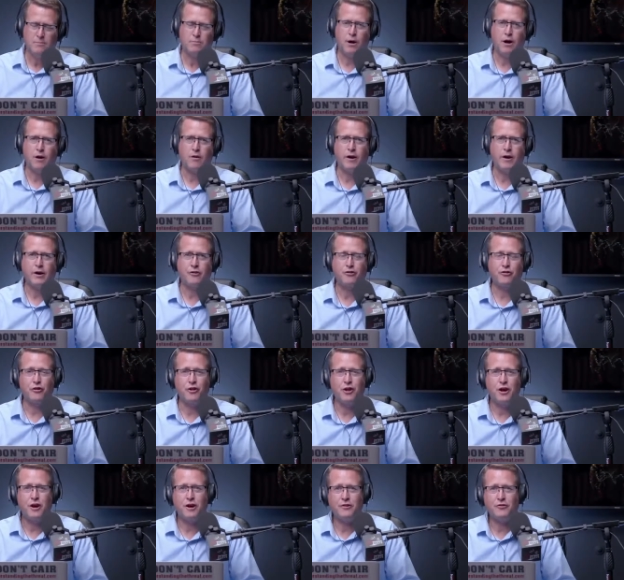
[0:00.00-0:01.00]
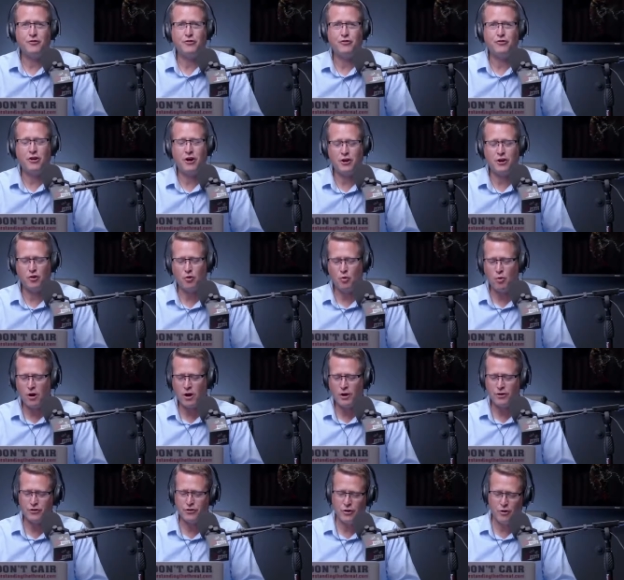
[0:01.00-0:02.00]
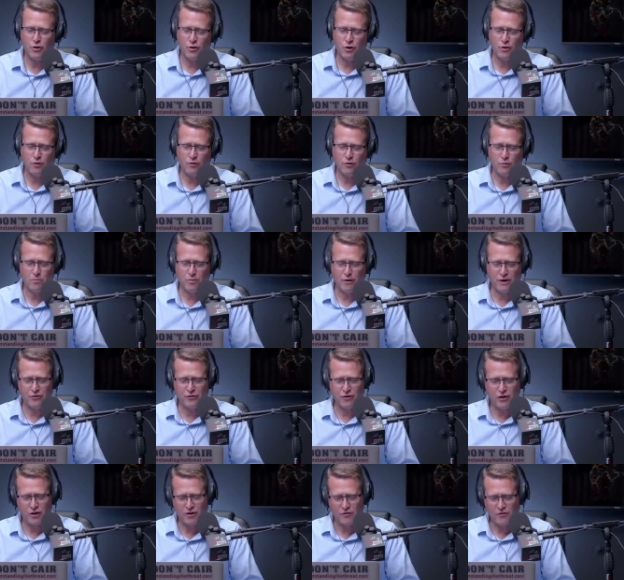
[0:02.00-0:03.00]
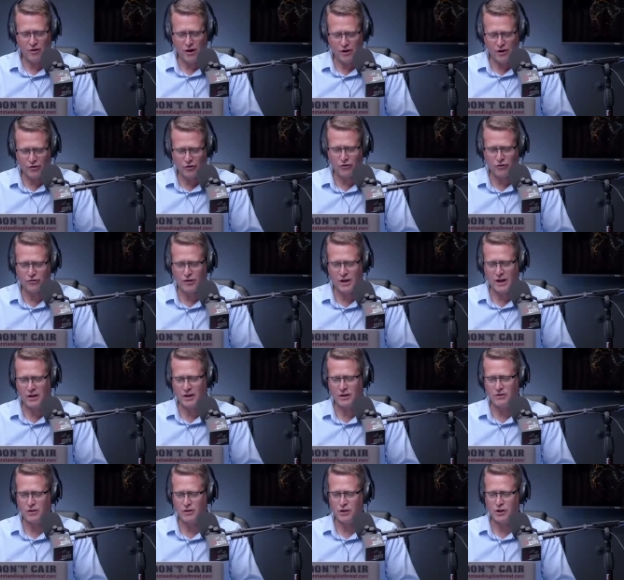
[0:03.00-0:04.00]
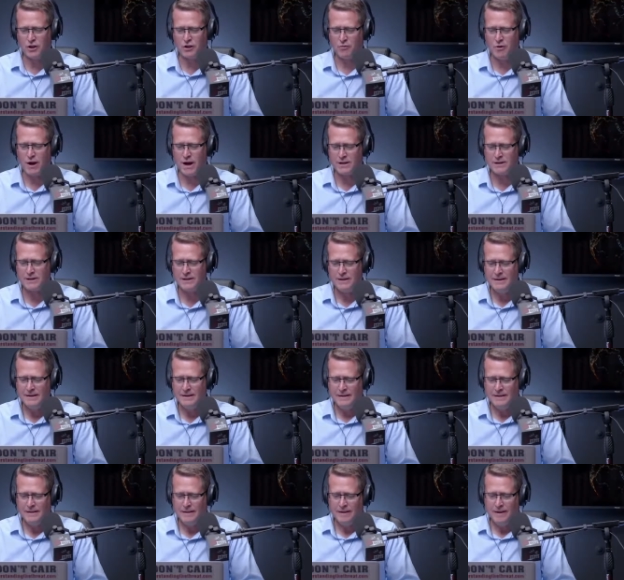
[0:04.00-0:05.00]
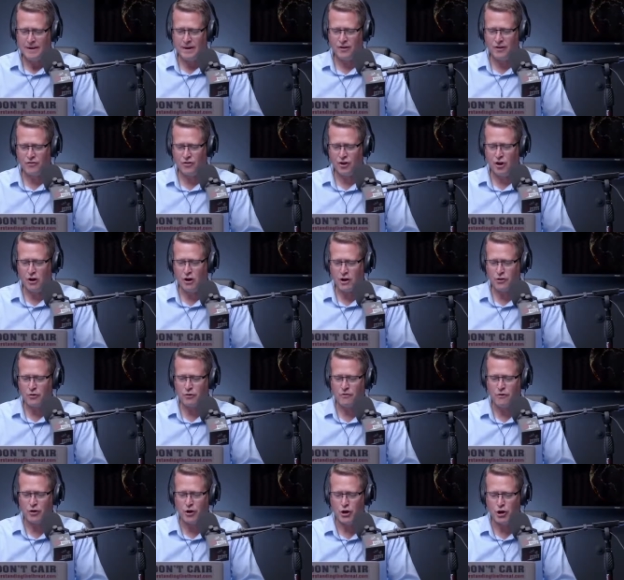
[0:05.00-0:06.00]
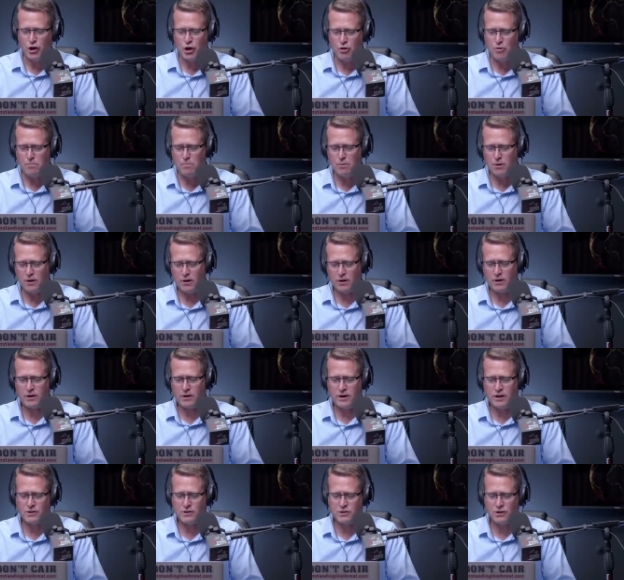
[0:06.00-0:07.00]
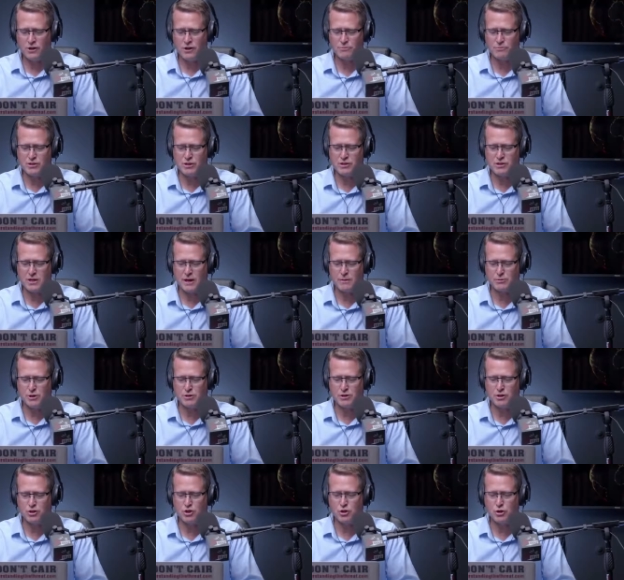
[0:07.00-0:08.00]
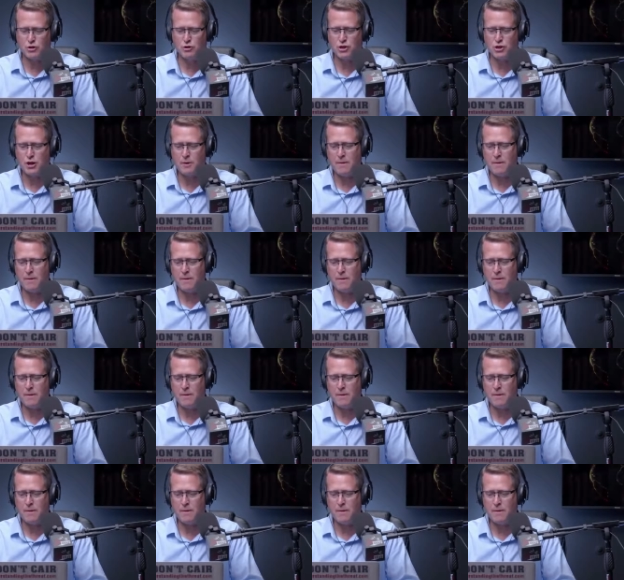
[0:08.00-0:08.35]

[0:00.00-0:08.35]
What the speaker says: par excellence, John Guandolo, president of Understanding the Threat. He's the author of a new book, Islam's Deception, The Truth